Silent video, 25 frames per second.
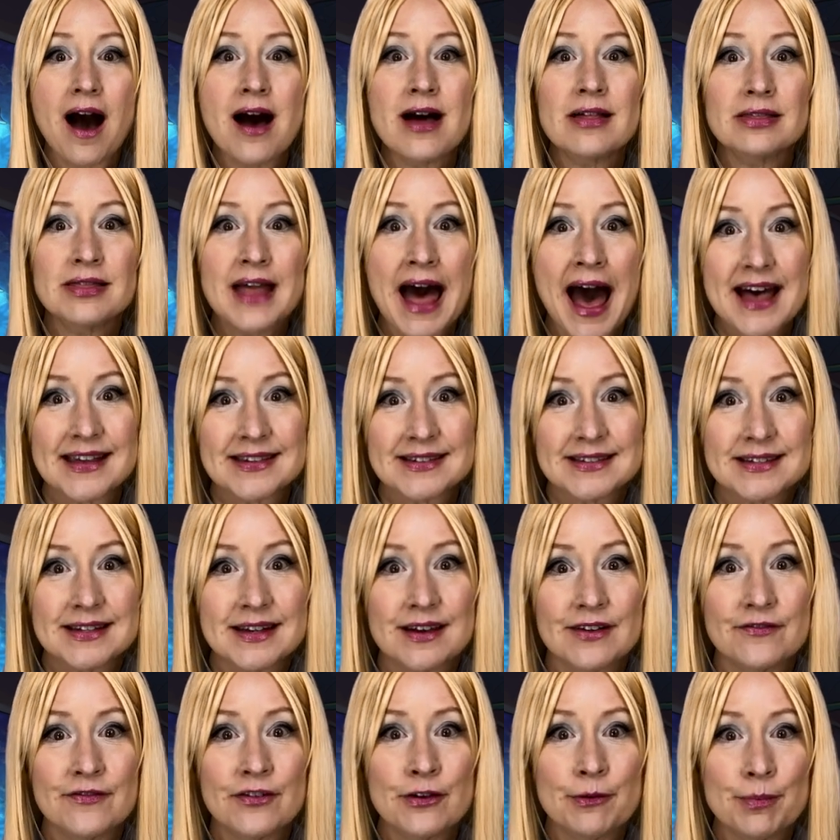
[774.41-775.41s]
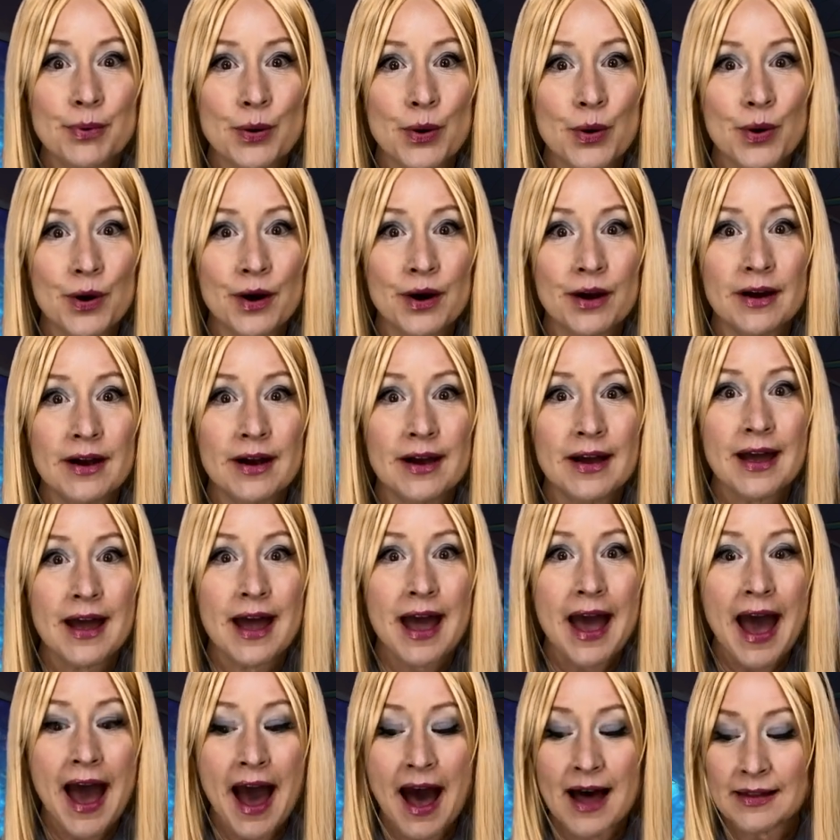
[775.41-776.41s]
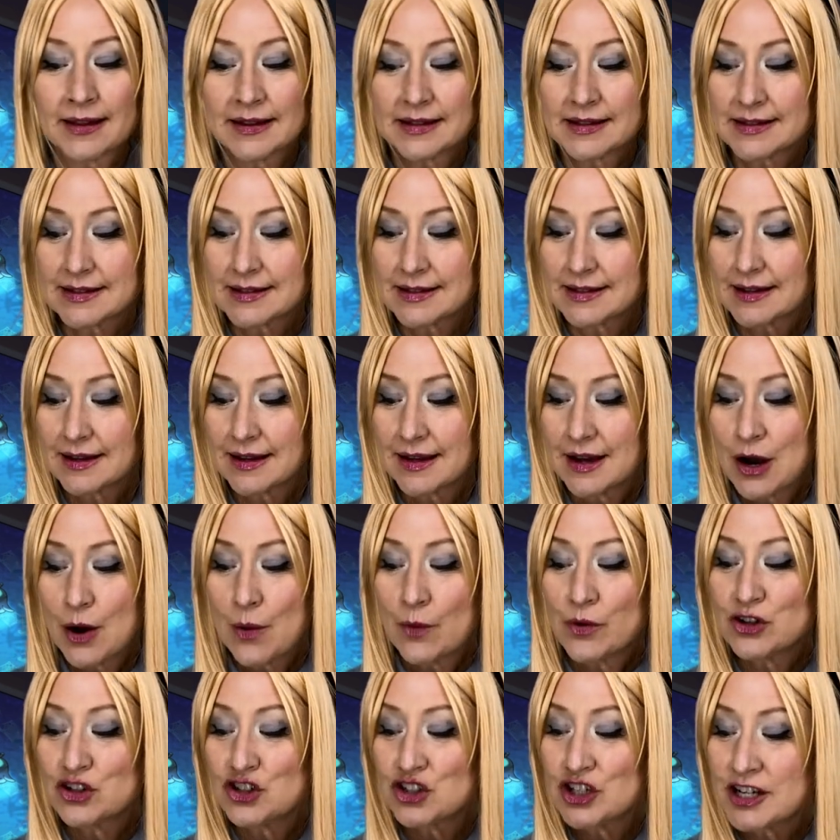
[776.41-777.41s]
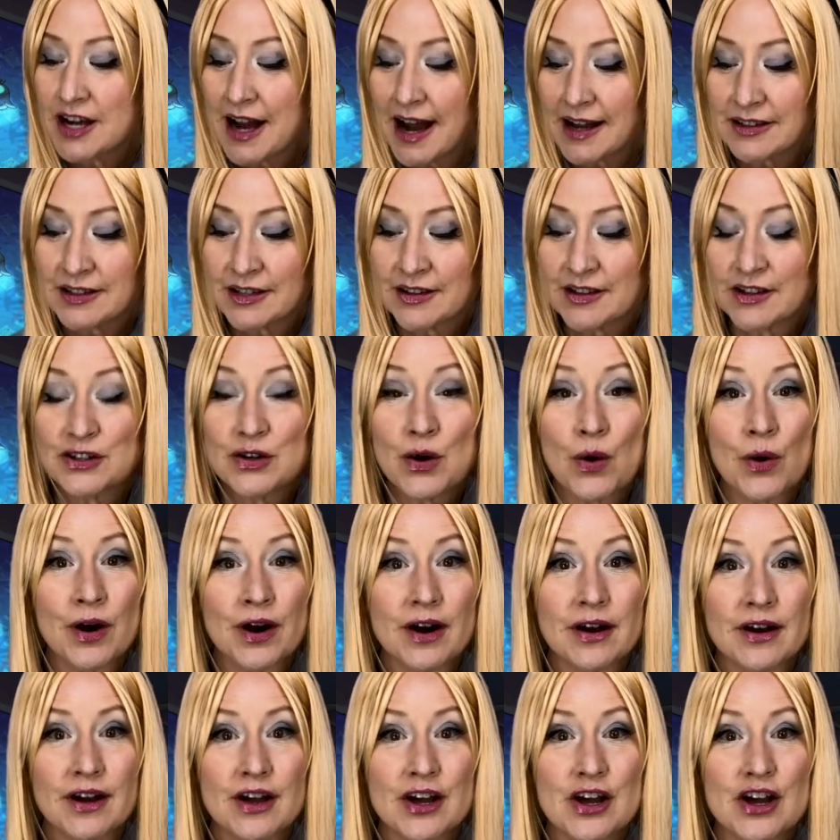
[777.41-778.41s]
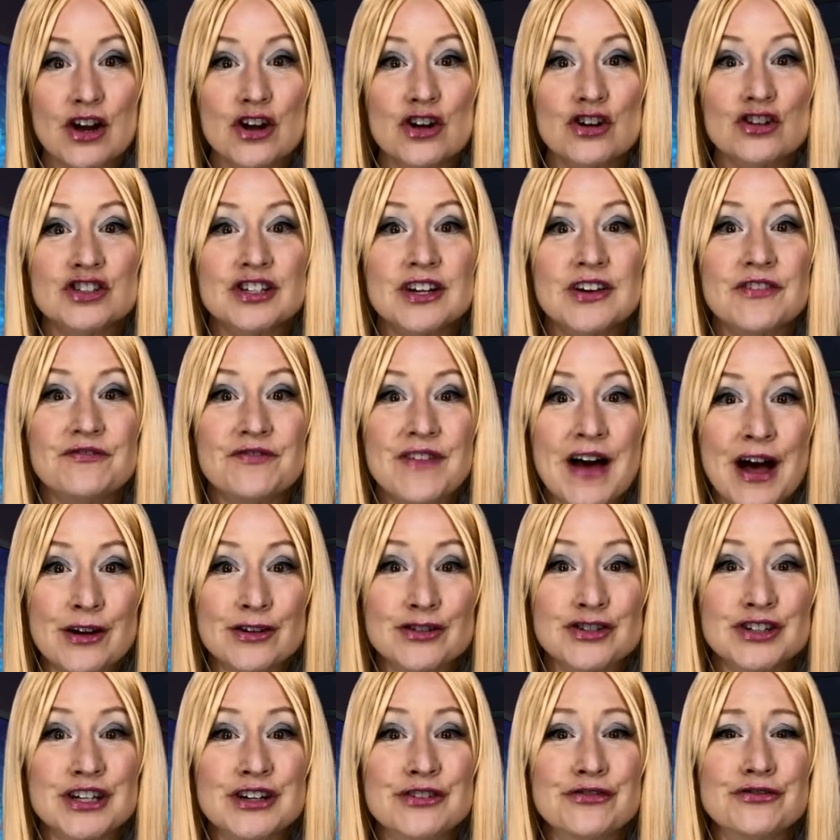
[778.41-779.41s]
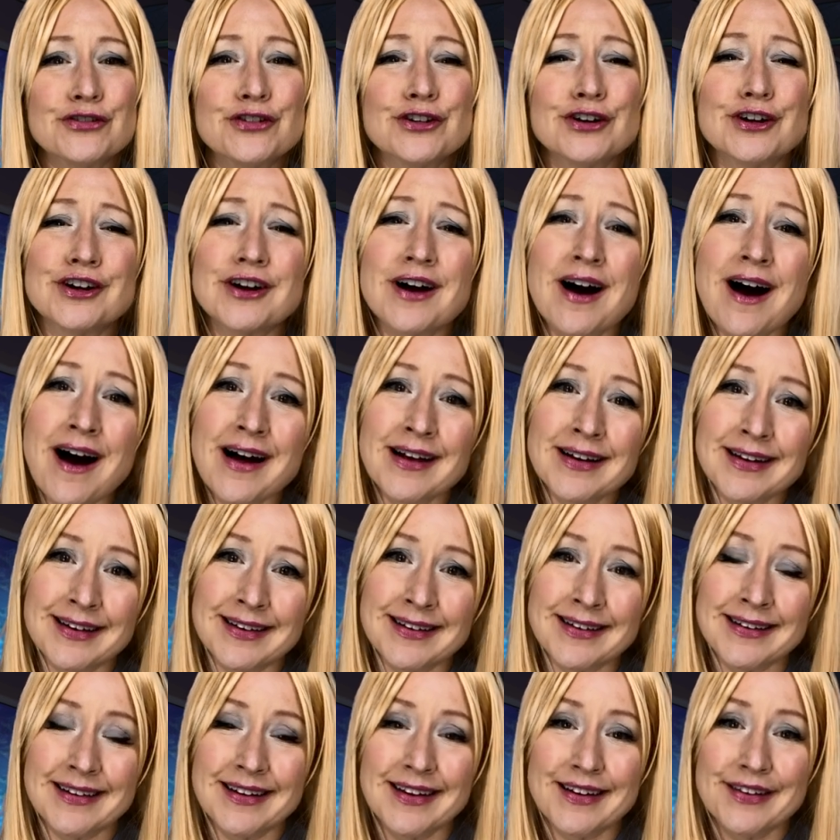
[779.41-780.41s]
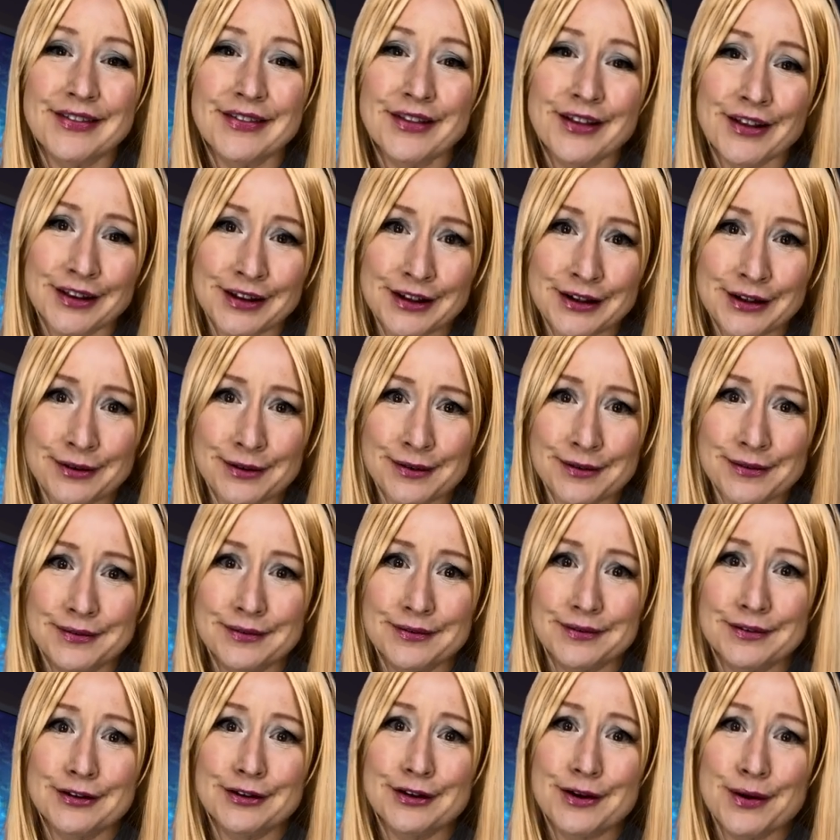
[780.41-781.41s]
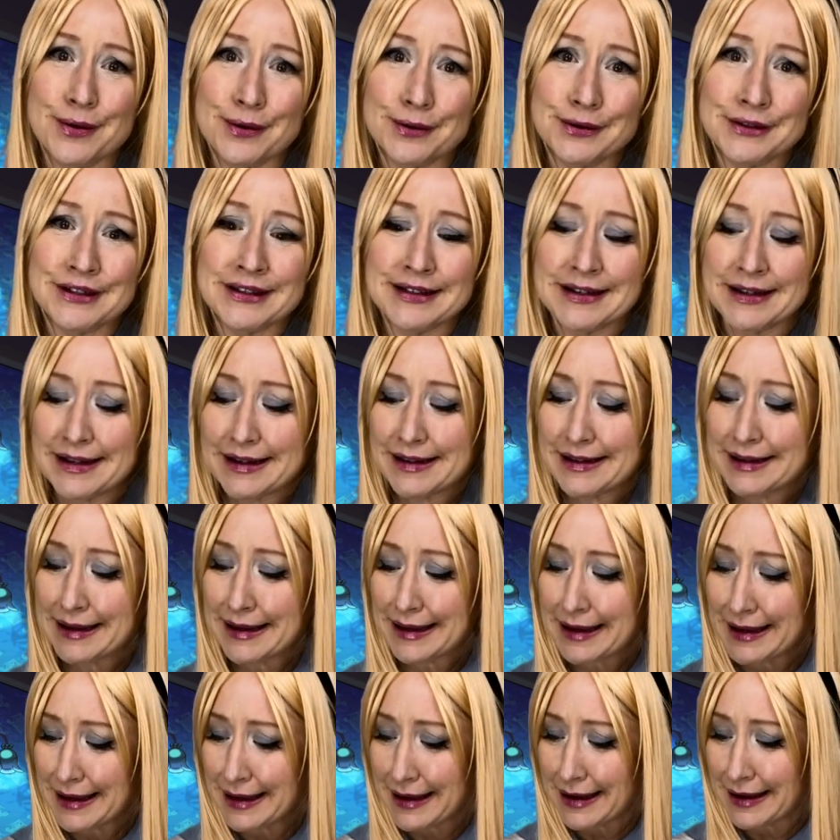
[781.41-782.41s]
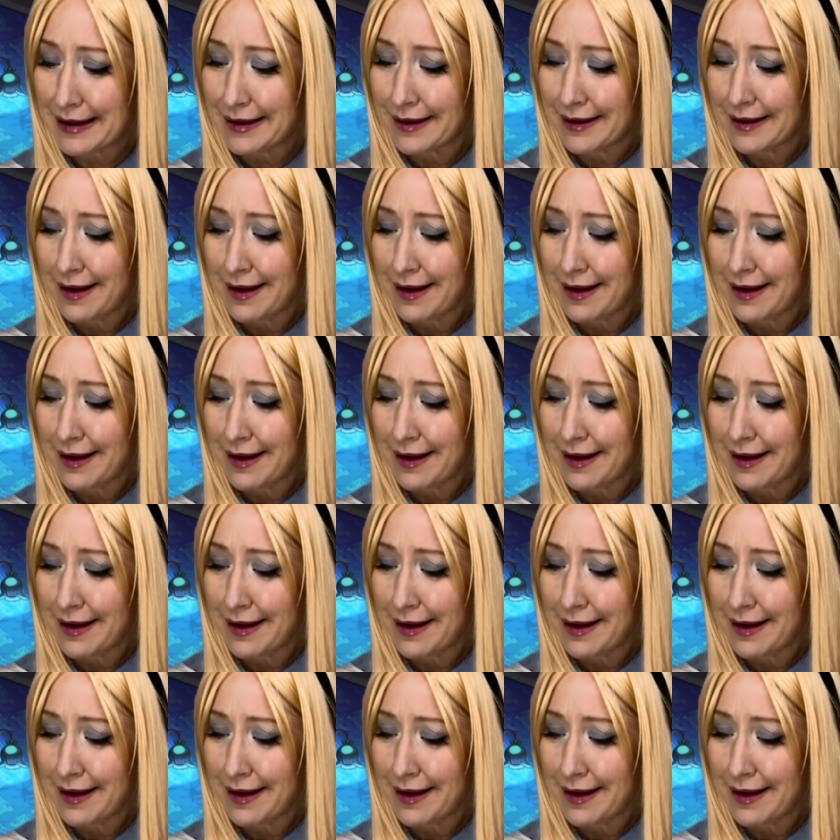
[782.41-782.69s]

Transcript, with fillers: alas for poor Alice! When she got to the door, she found she'd forgotten the little golden key.